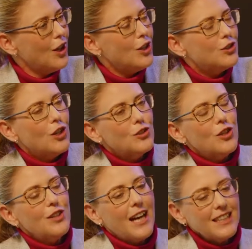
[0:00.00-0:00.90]
So
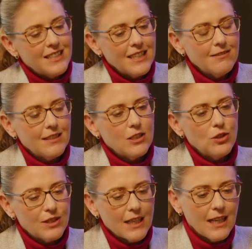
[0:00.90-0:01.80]
the idea is, you
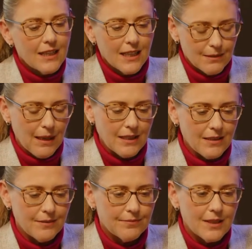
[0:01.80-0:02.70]
take that
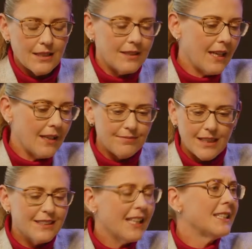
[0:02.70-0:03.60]
money. Let's say
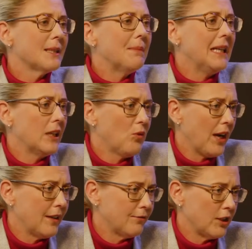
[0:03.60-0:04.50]
it's 1 million
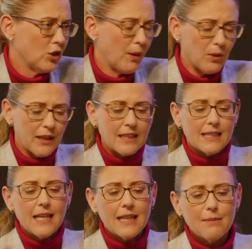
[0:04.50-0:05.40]
rand, for example. Now
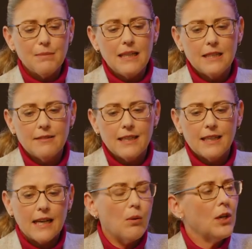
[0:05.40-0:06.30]
take that 1 million rand,
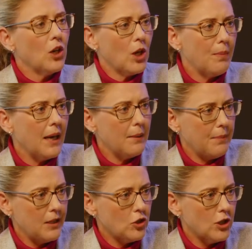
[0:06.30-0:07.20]
and I want to go buy a
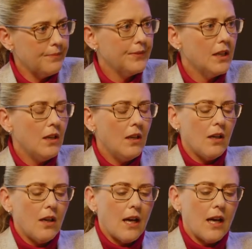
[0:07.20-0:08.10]
pension.
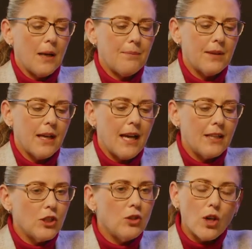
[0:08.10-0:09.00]
And
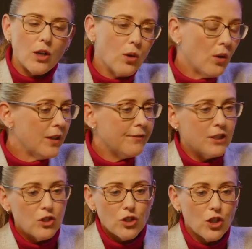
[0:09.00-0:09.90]
so you go to all the different
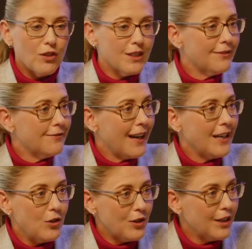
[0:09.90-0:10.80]
insurers and
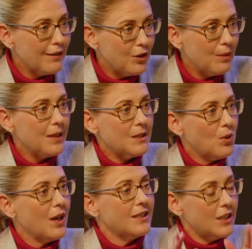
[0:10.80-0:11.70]
find who can give you the best
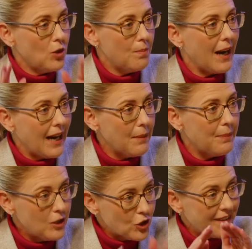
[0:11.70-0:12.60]
price, and you buy a
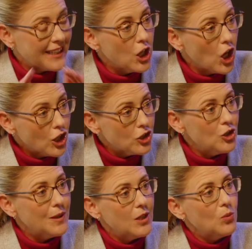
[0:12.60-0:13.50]
pension that locks
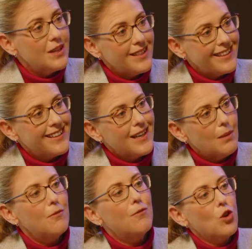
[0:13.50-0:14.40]
you in with an
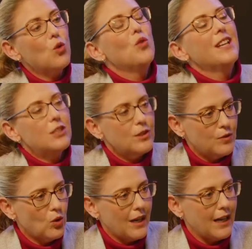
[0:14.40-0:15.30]
income for the rest of
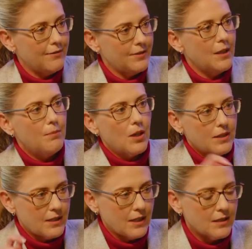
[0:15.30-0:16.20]
your life.
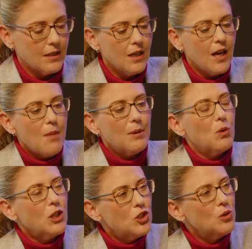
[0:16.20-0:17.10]
Box ticked. But
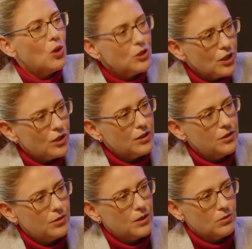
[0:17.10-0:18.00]
what you also can
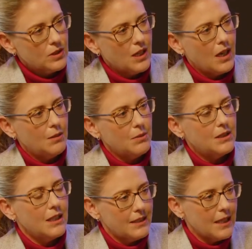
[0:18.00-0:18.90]
do at retirement
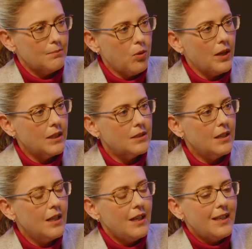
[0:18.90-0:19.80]
at that point
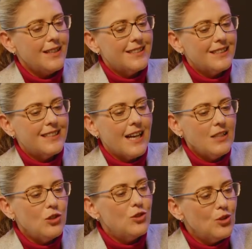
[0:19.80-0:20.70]
is that
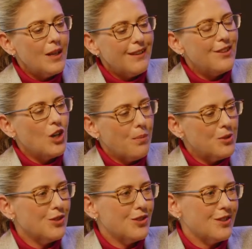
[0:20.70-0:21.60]
you do have the
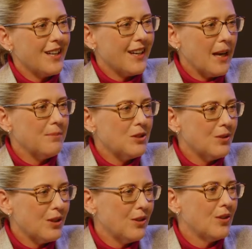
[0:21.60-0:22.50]
option to take up to a
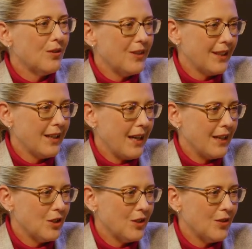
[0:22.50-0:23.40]
third of it in
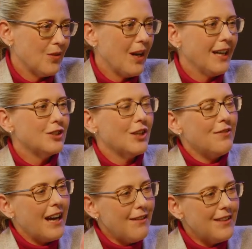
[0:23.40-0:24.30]
cash, right? So if
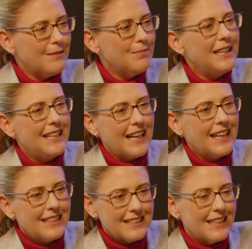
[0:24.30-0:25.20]
I have that 1 million, I
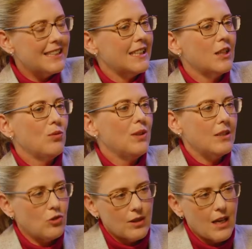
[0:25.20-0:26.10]
can take, say,
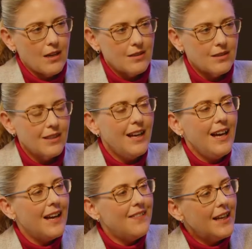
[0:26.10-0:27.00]
300,000.
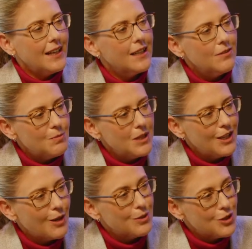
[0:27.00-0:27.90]
And that gives me the
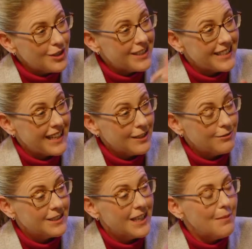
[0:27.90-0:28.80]
opportunity at
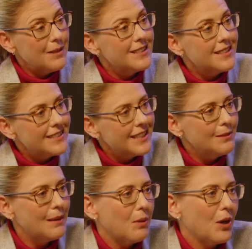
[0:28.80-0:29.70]
retirement to settle
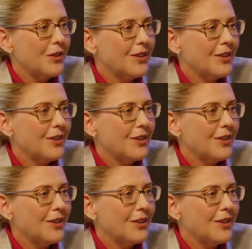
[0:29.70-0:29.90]
my bond.